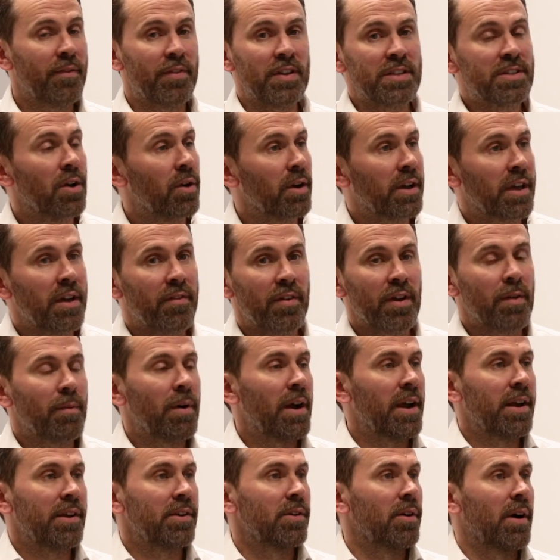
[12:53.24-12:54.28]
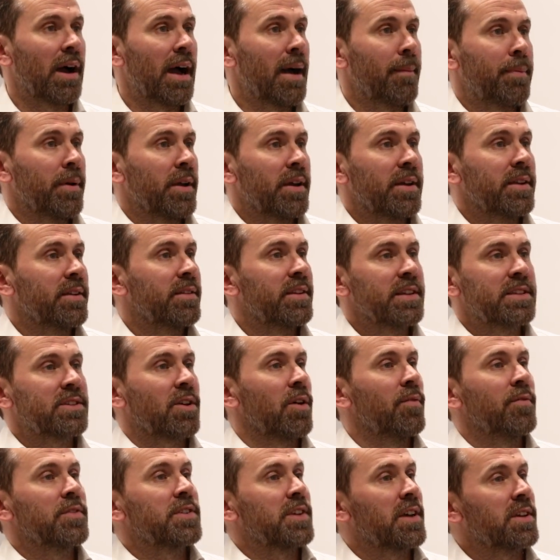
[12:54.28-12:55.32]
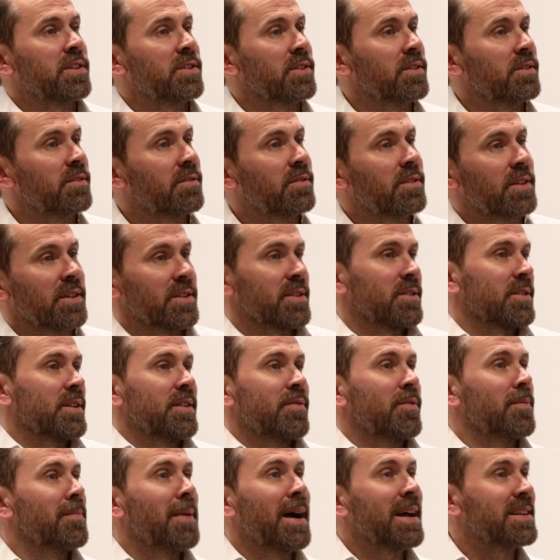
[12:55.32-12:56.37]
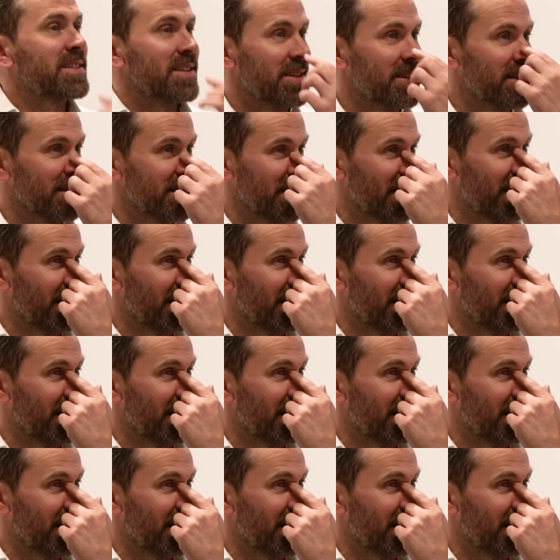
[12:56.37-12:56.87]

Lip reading: And if it's not giving way and you're happy, this conversation doesn't even matter, does it?